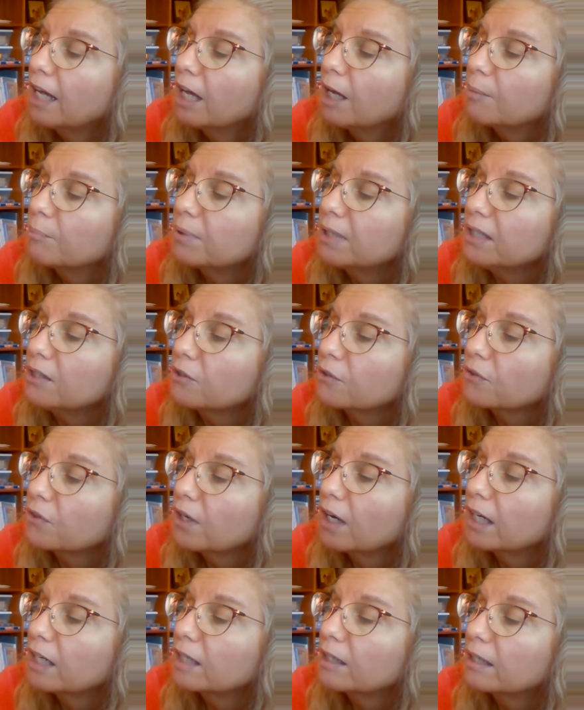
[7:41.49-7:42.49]
Peter
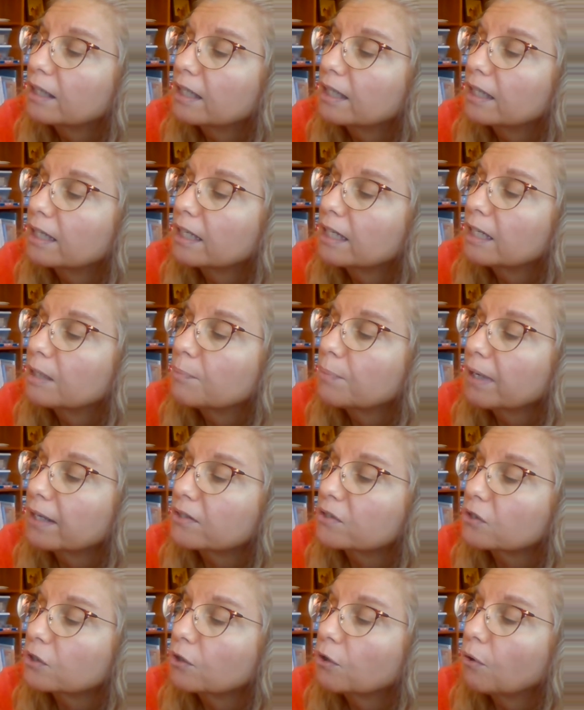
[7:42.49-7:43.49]
thought it best
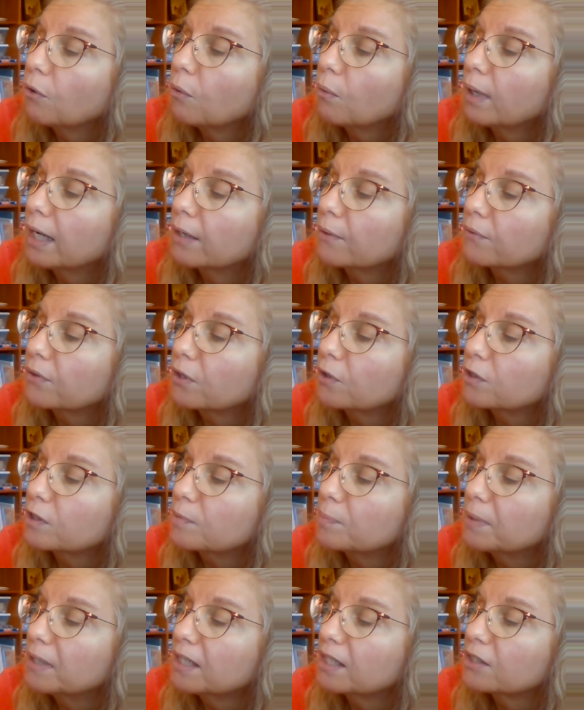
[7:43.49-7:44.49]
to go away without
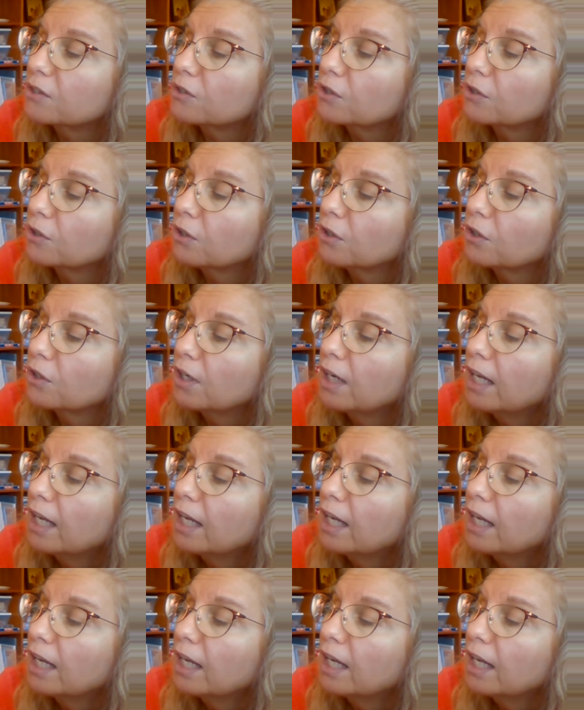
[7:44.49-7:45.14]
speaking to her.